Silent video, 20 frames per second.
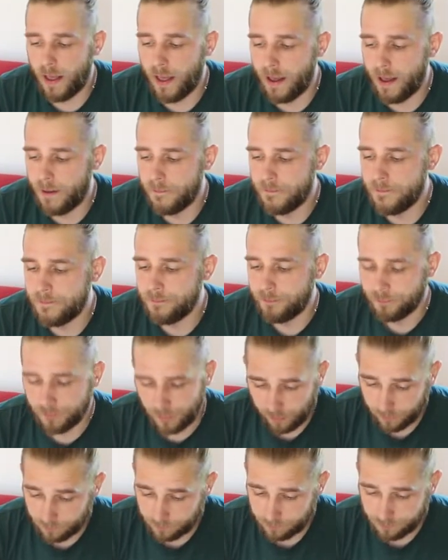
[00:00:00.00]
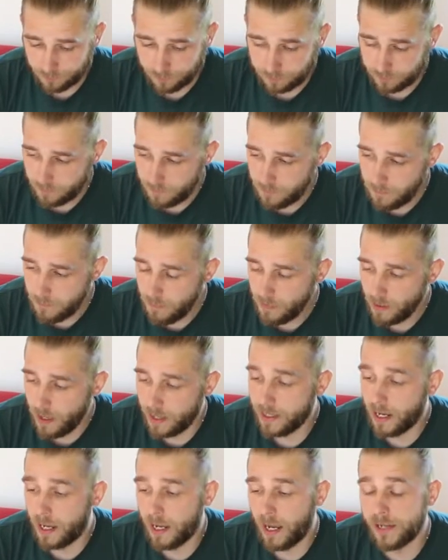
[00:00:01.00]
and
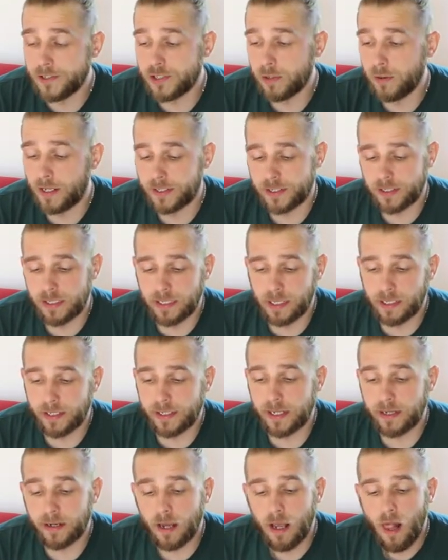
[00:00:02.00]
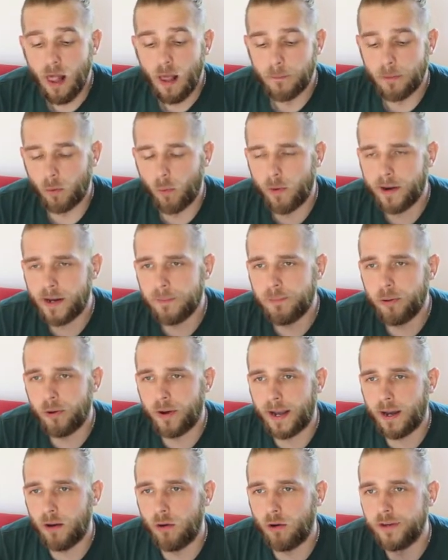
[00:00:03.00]
I do actually like it. But when I
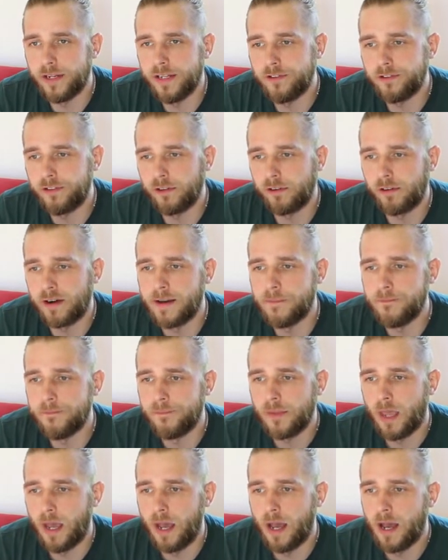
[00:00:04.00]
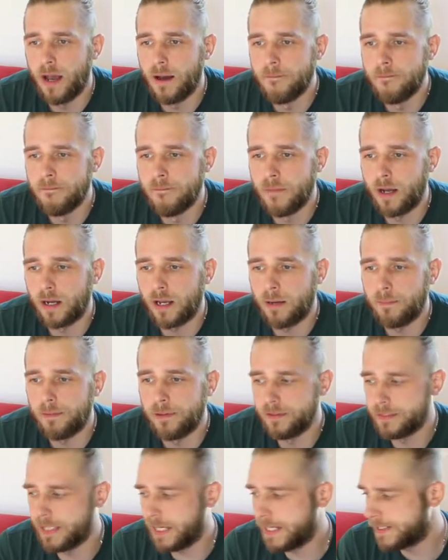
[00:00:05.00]
put out on Instagram a
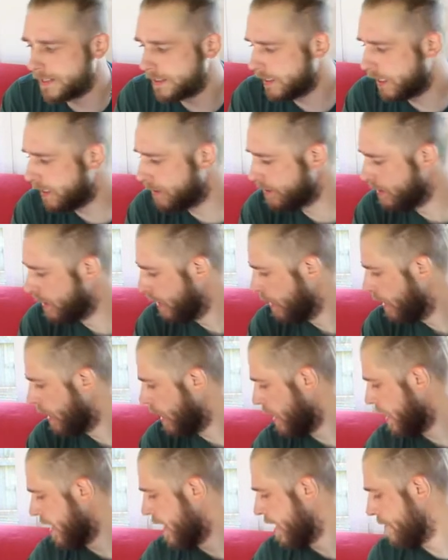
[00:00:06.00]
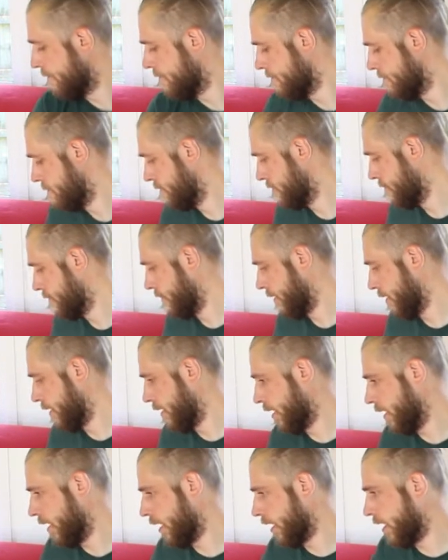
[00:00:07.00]
couple of days ago, I
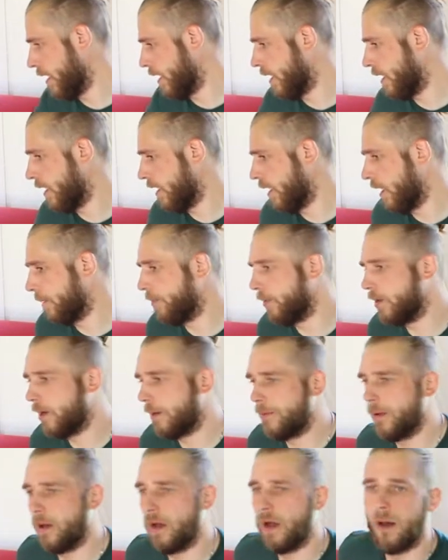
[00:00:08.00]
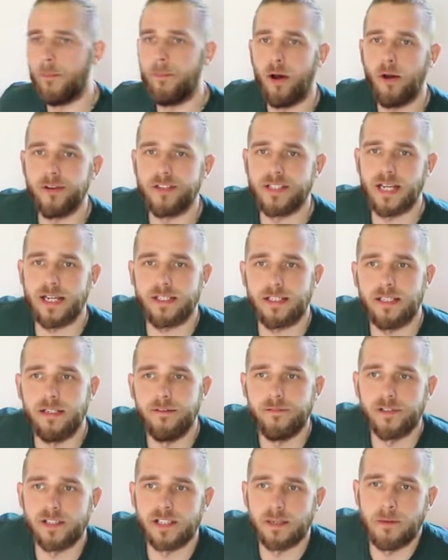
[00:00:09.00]
put up a post
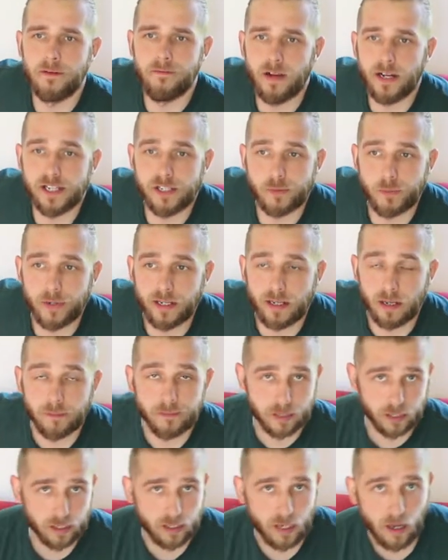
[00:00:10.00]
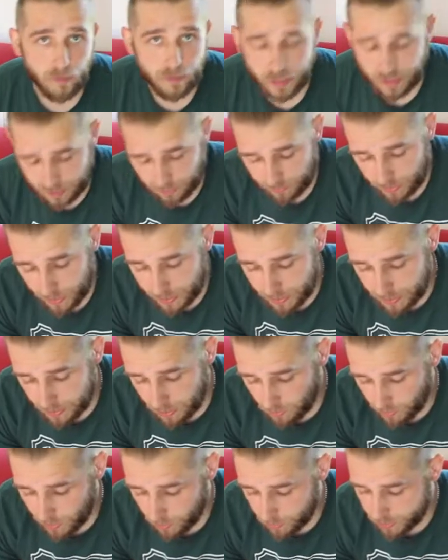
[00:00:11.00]
asking for some advice when it comes to sharpening, because I really didn't
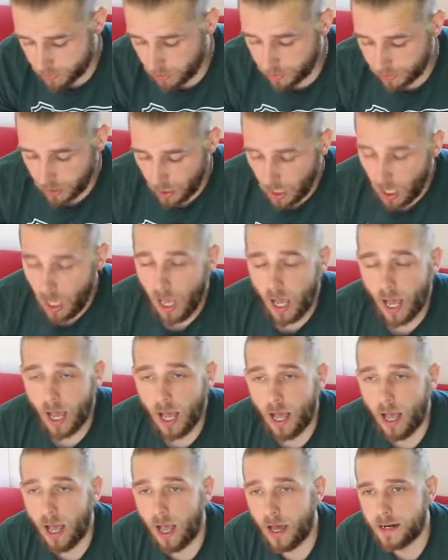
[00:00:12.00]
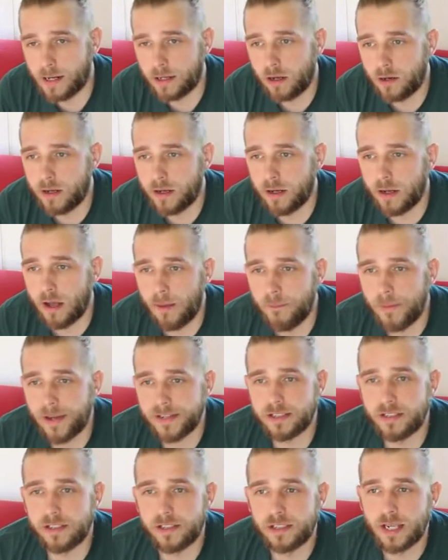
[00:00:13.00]
know what I was doing. And I got a
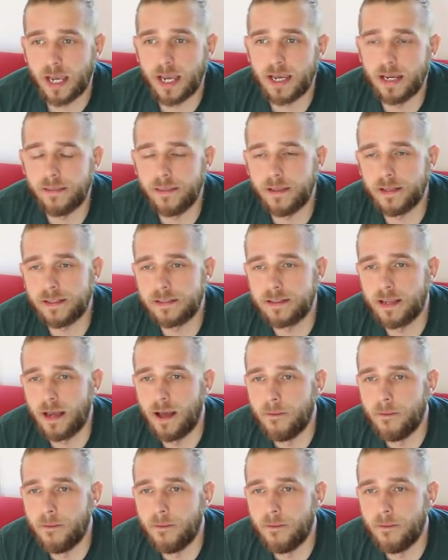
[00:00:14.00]
message saying that